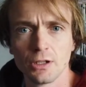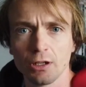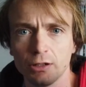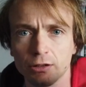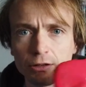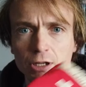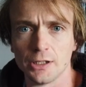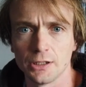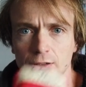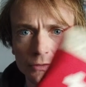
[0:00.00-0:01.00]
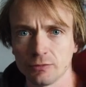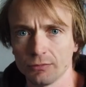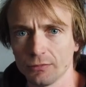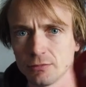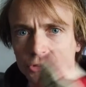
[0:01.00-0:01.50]
because I have
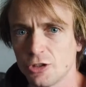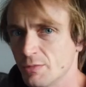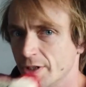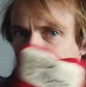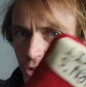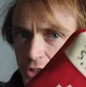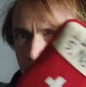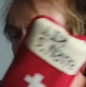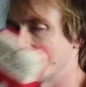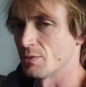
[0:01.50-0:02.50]
so many first aid